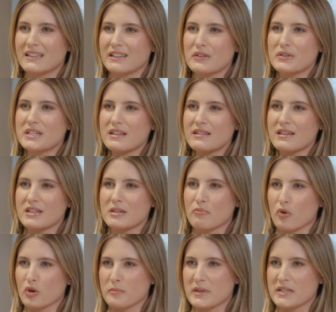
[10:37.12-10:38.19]
You said that the
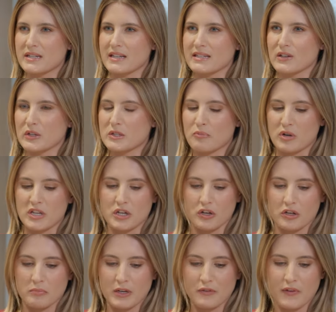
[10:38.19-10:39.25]
broader business looks pretty
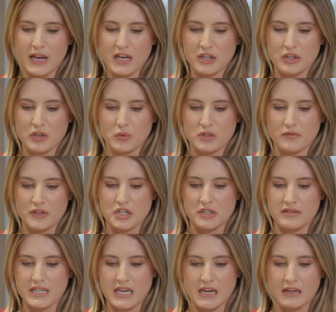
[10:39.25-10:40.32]
good, but if I look at your
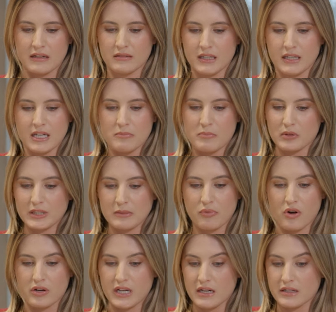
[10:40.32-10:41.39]
divisions here, building
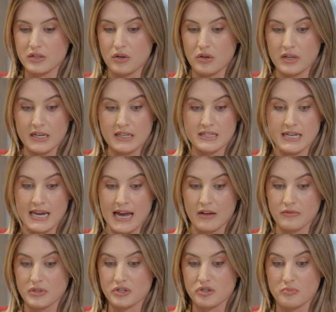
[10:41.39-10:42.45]
products, earnings down,
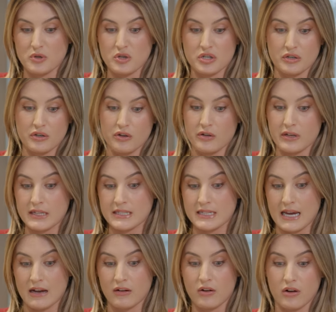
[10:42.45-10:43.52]
distribution, earnings
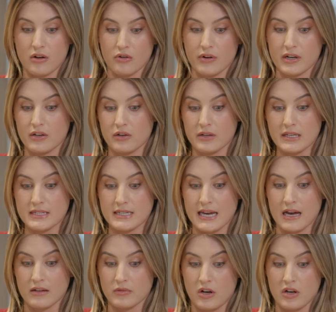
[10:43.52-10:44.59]
down, concrete, earnings
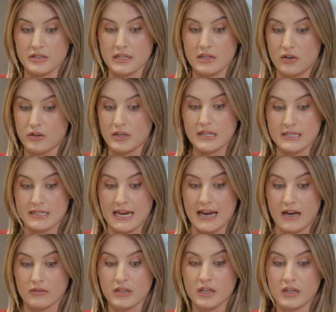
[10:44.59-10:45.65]
down, Aussie, earnings
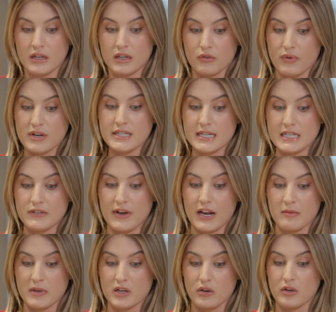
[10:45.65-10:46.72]
down, resi and
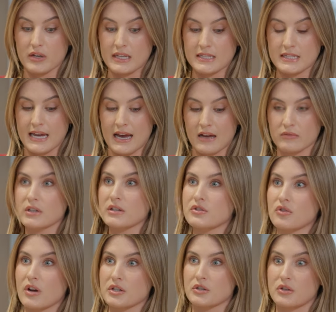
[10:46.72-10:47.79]
development, earnings down,
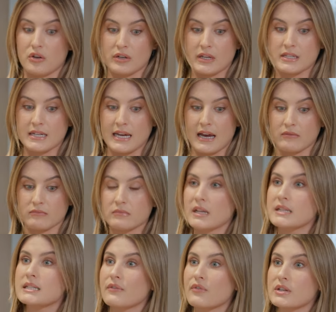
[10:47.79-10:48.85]
construction, earnings down.
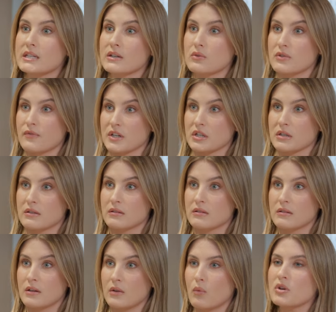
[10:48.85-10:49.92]
That's every single division.
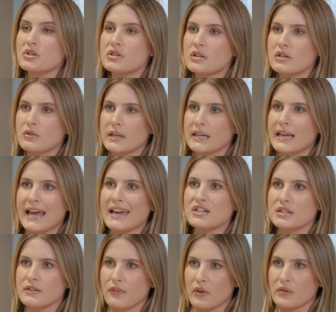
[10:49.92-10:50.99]
What should a new leader
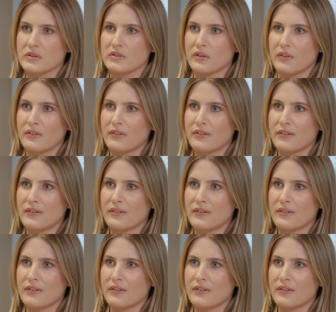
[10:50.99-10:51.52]
actually focus on?